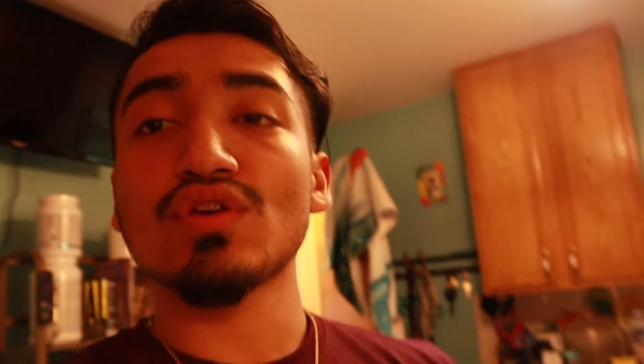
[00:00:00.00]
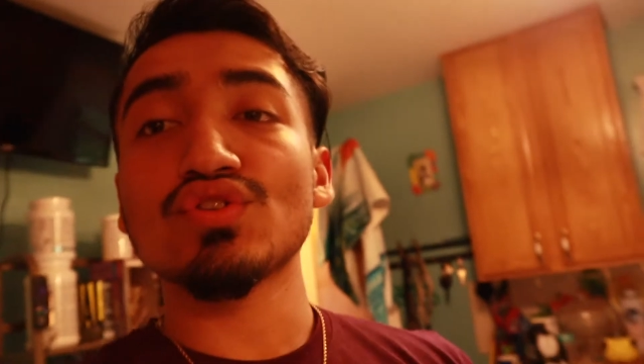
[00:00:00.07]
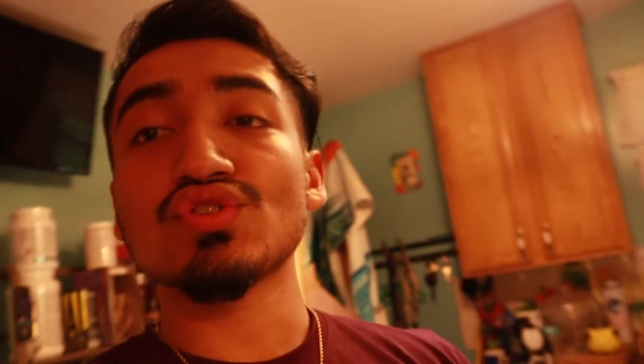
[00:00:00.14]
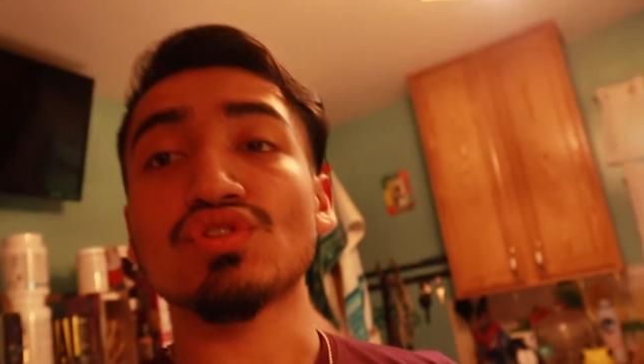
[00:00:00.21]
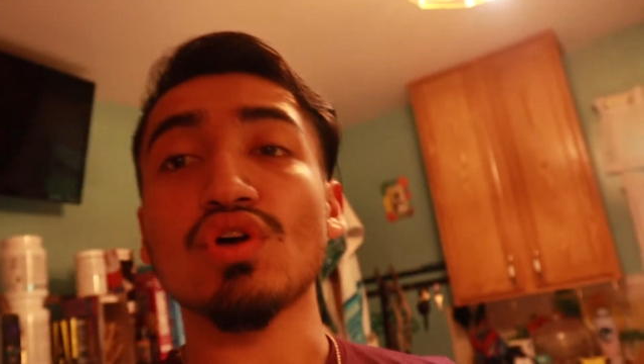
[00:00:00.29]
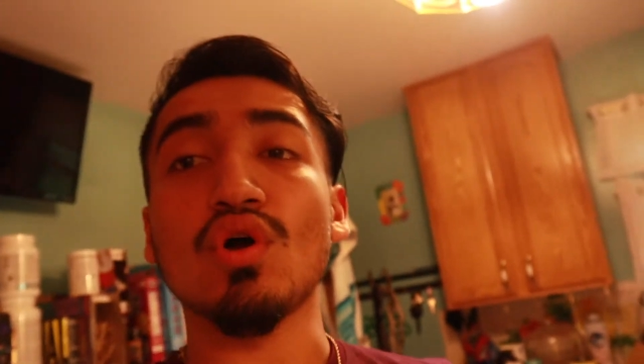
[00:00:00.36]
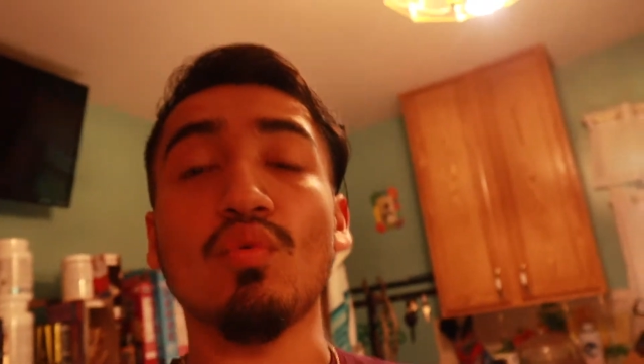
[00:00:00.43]

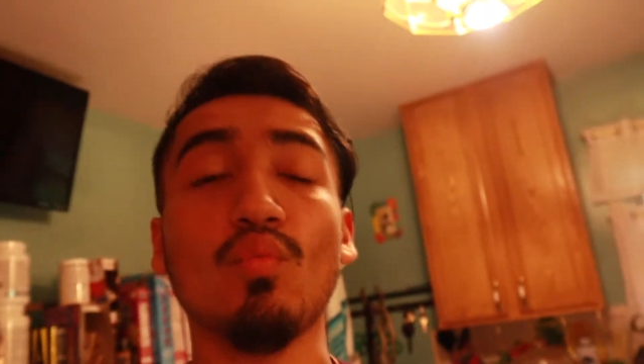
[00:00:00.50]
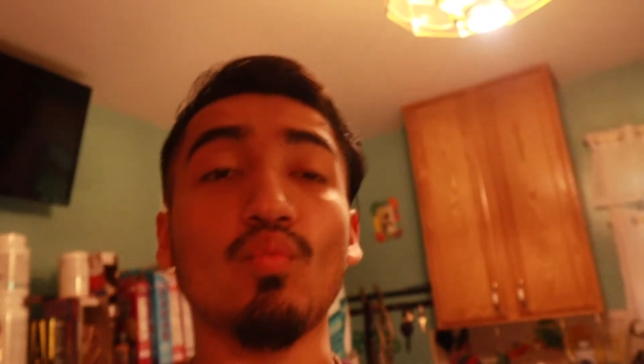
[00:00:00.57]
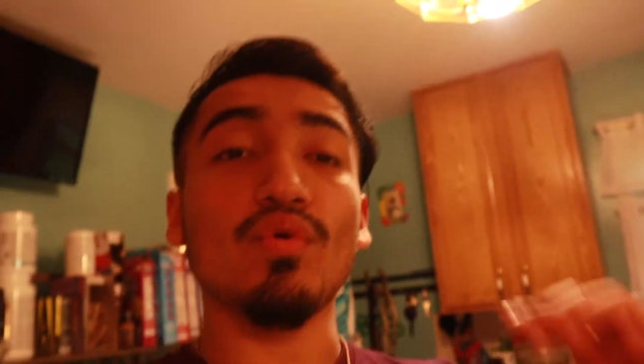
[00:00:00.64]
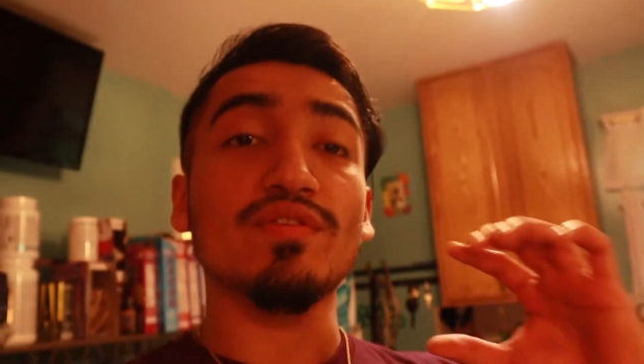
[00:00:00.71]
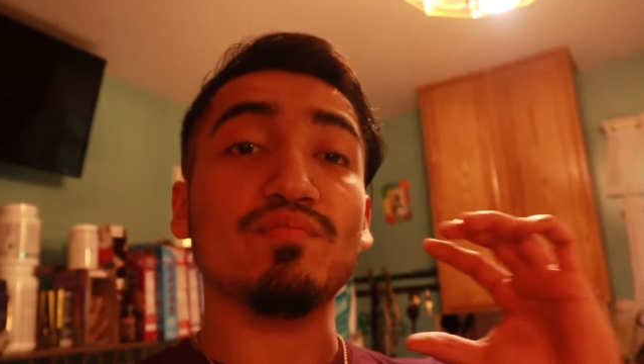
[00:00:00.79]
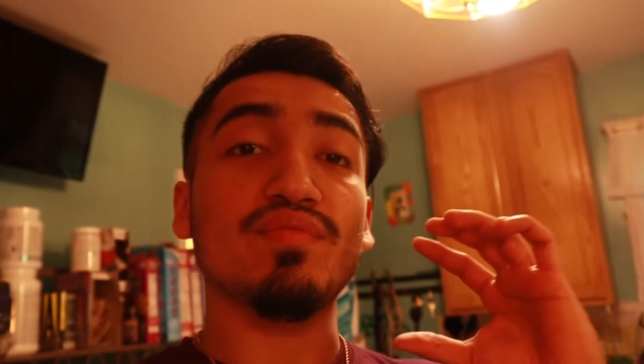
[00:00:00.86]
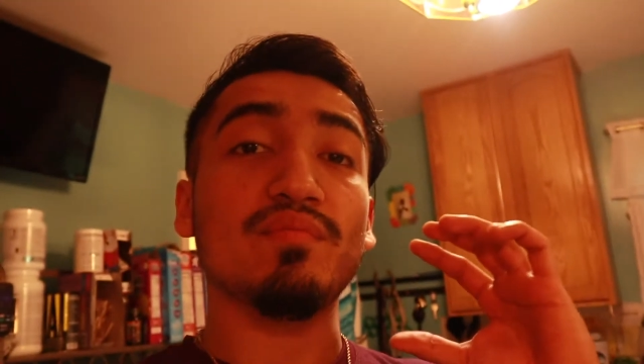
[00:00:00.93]
So
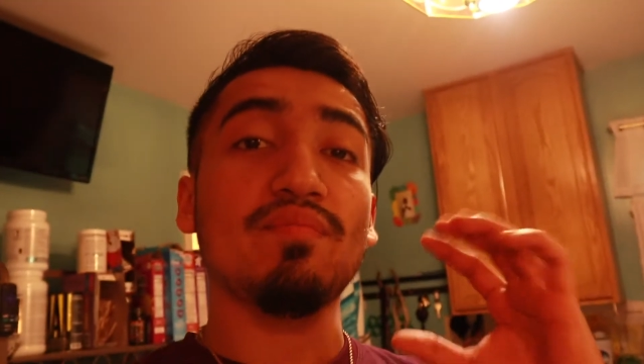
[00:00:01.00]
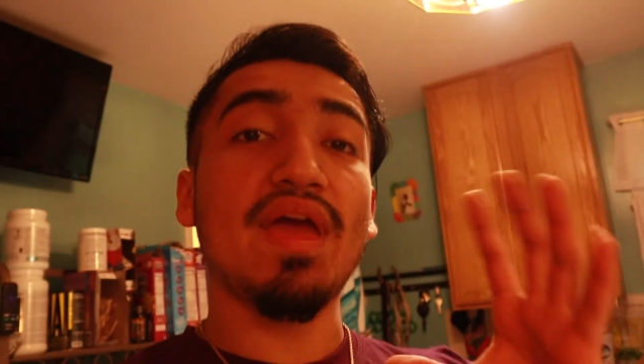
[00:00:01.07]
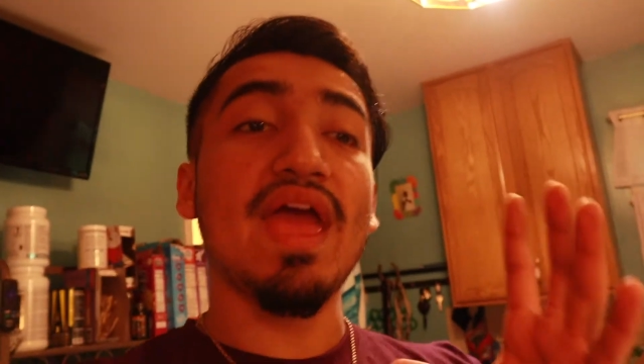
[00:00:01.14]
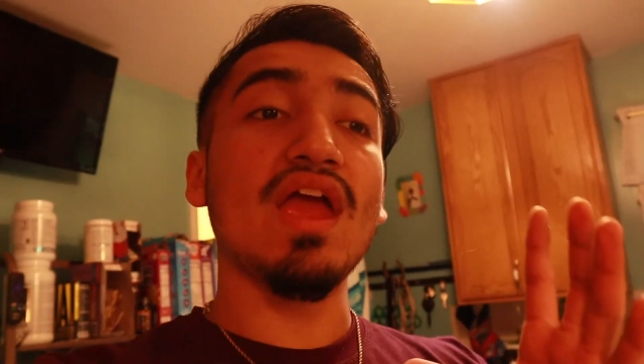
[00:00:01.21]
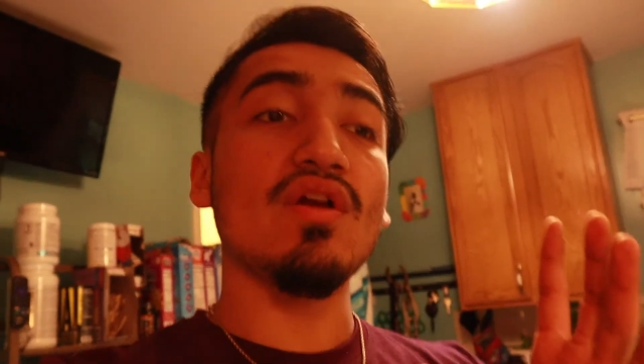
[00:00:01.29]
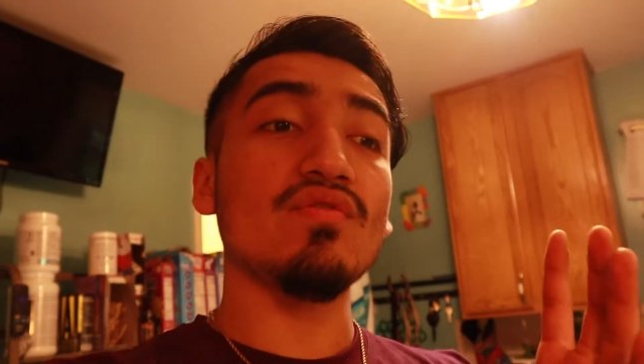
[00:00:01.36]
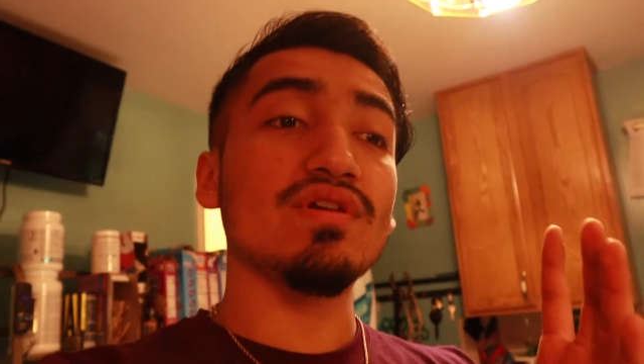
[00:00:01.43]
with
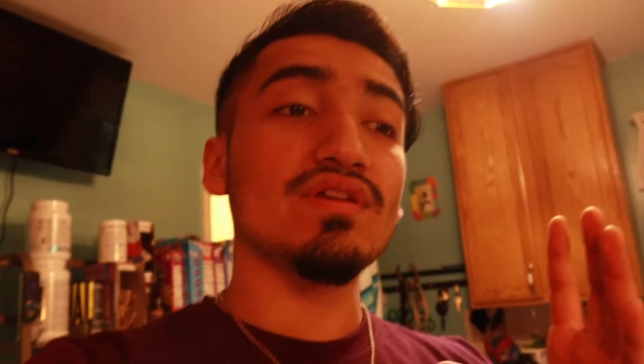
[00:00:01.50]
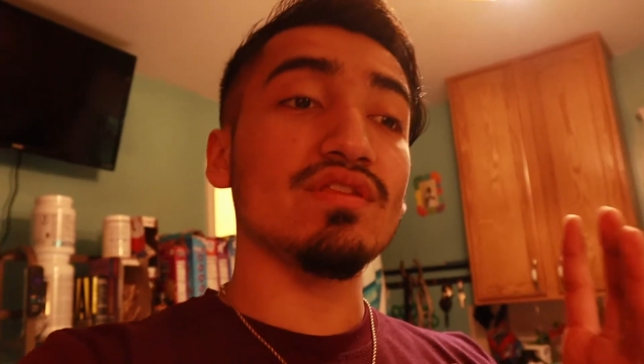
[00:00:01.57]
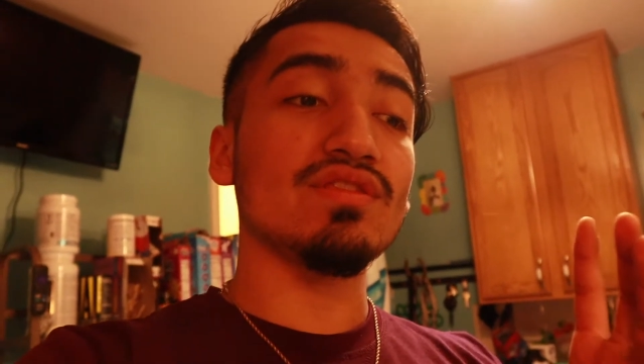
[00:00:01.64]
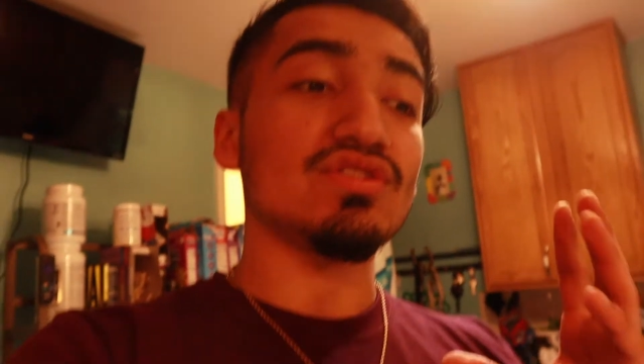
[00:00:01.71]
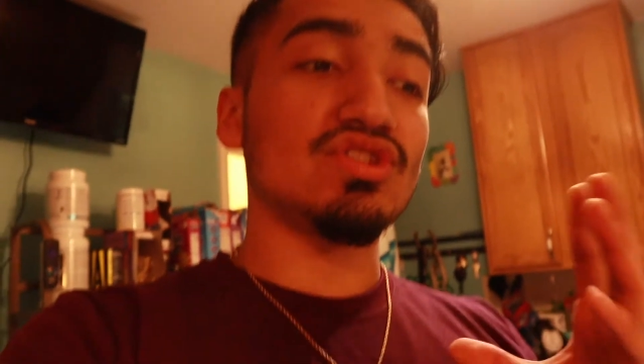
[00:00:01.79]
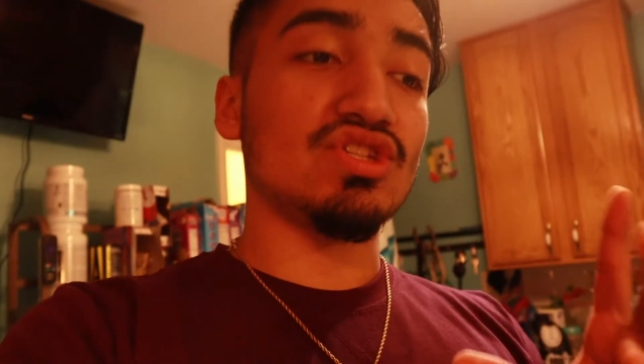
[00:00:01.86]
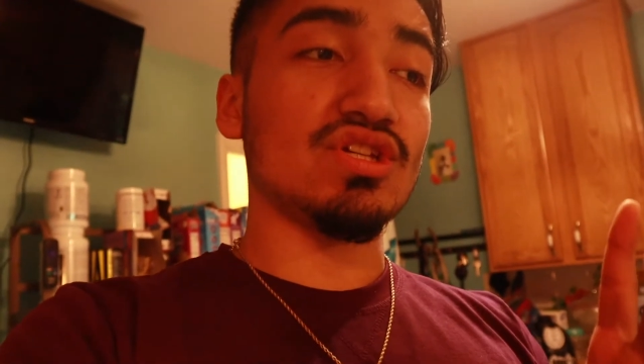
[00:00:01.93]
preparing
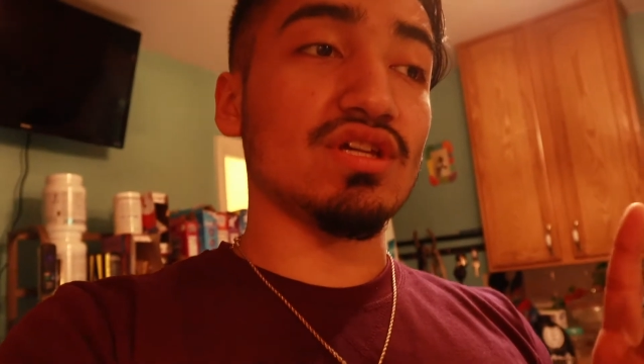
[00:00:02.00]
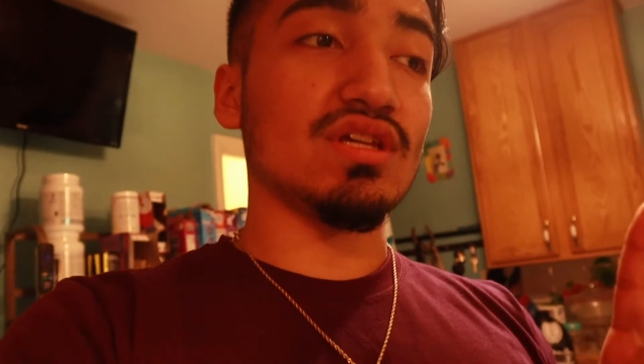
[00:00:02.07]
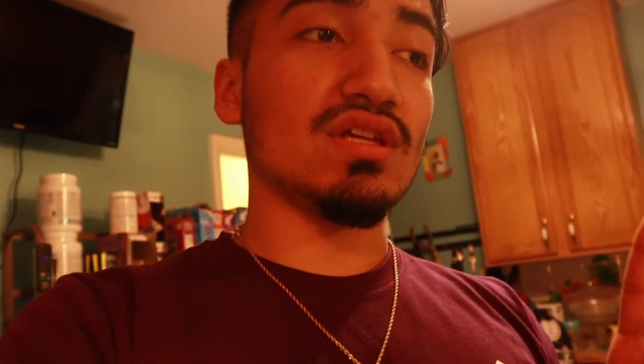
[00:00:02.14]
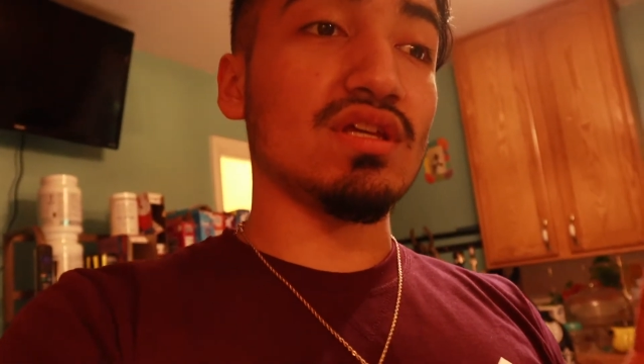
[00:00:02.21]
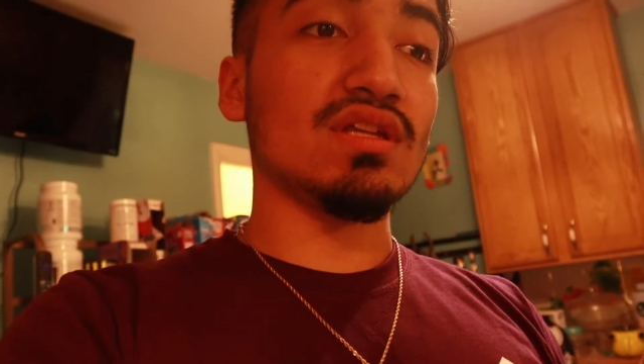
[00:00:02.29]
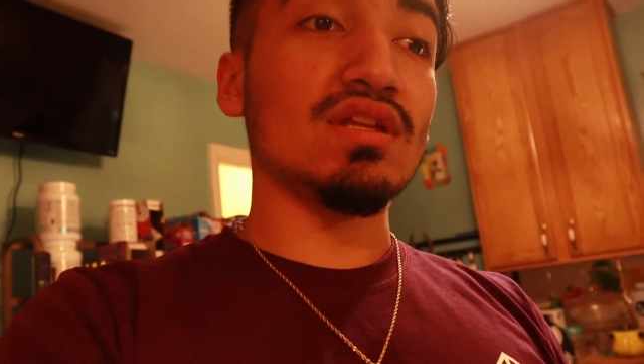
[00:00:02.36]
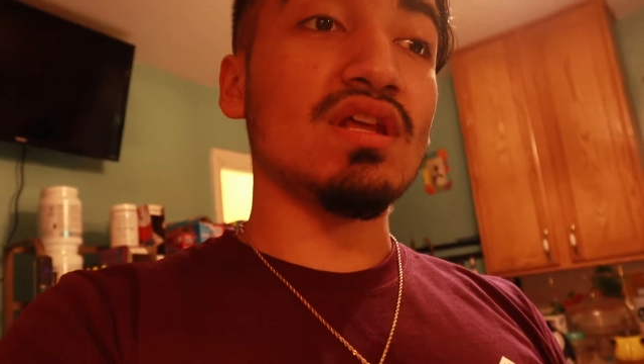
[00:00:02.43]
the
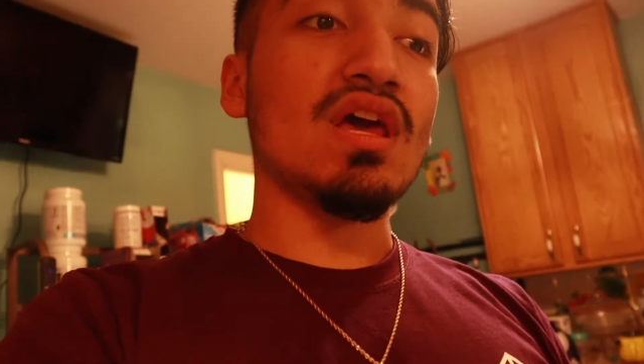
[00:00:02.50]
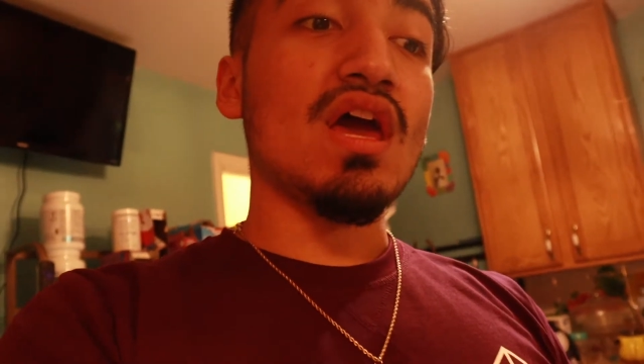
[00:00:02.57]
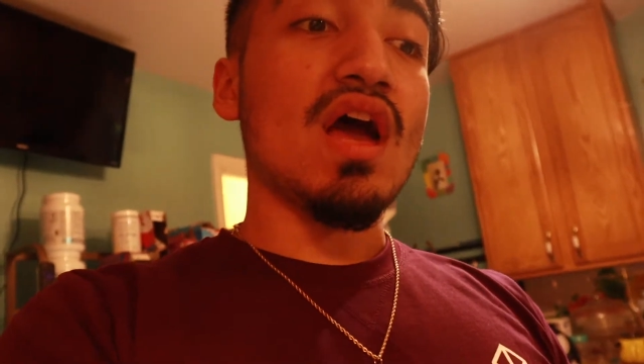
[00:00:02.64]
chicken,